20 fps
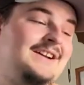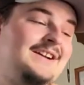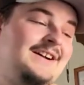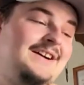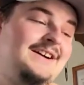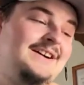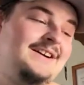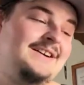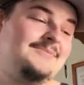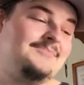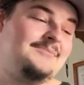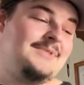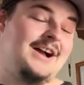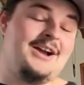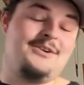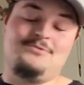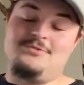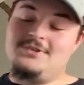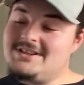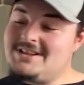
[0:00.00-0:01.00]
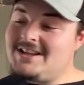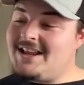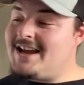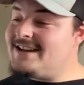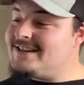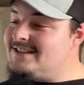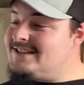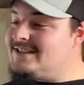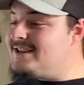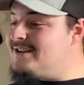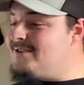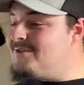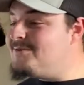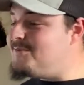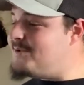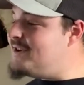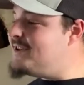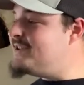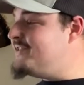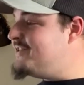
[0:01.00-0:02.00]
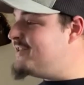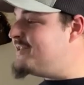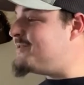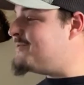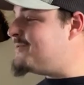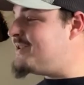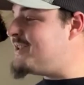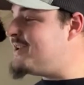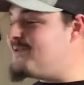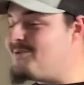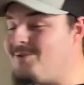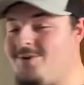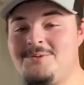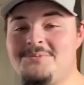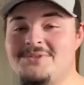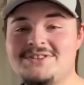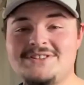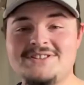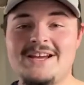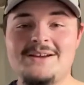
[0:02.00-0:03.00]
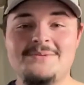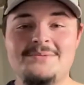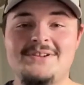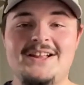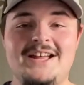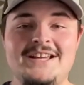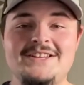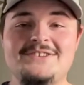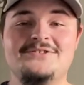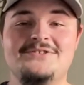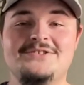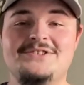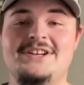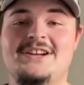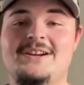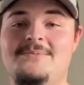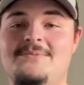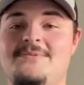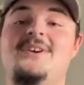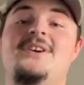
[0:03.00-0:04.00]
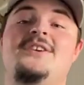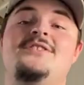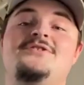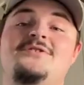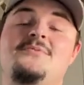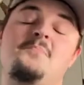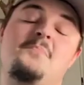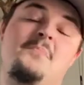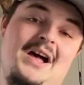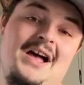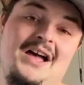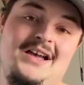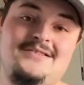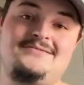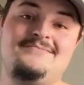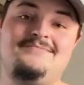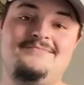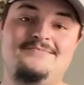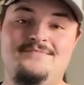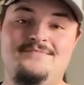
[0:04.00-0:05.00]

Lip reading: I would like to kill one just with a normal stabilizer setup first, but